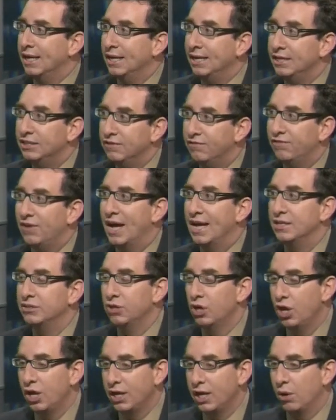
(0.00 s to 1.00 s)
and any
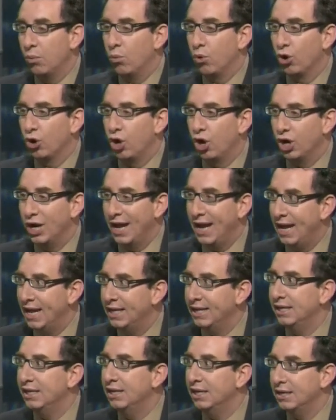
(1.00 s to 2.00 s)
device can work on
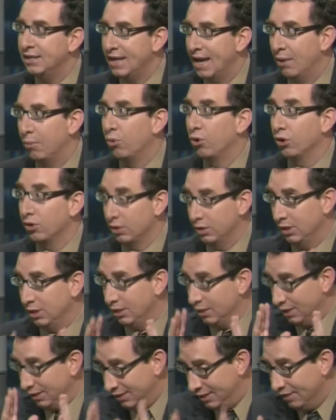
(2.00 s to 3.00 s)
any network
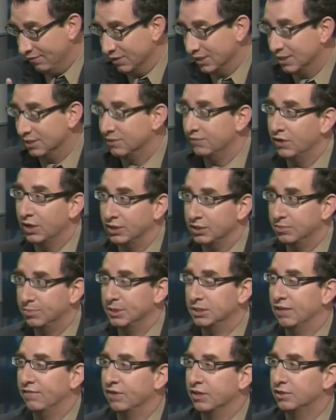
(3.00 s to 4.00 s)
uh, given this very
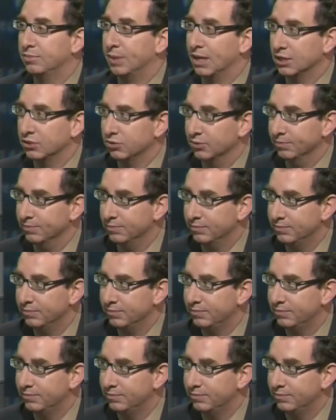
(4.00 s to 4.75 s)
specific spectrum.